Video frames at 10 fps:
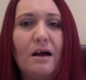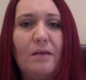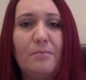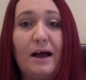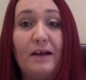
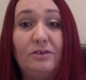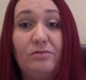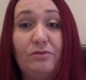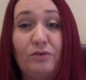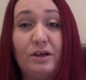My
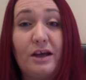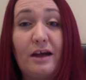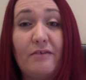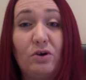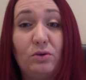
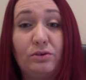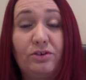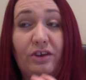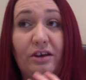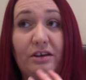3-year-old
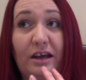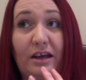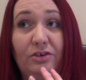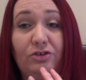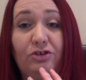
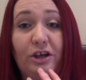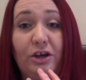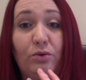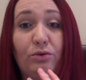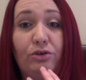Sydney, she
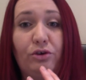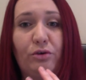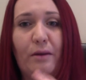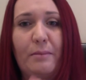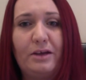goes
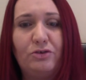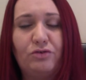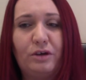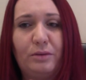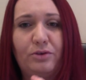to a
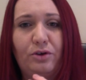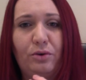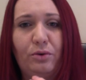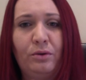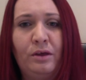mainstream
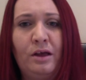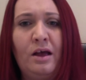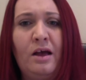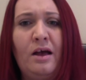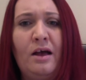school,
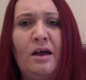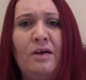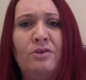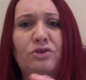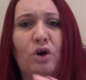
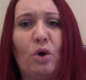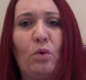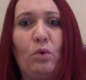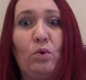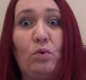so
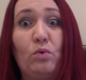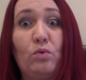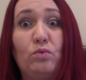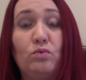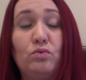
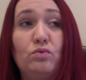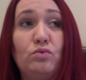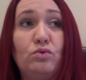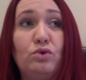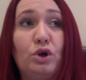
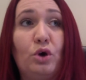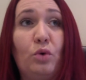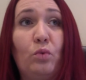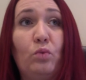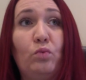
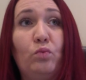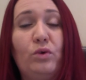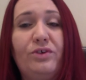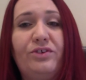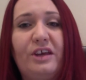
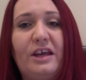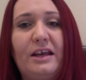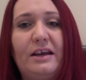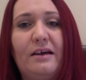we're seeing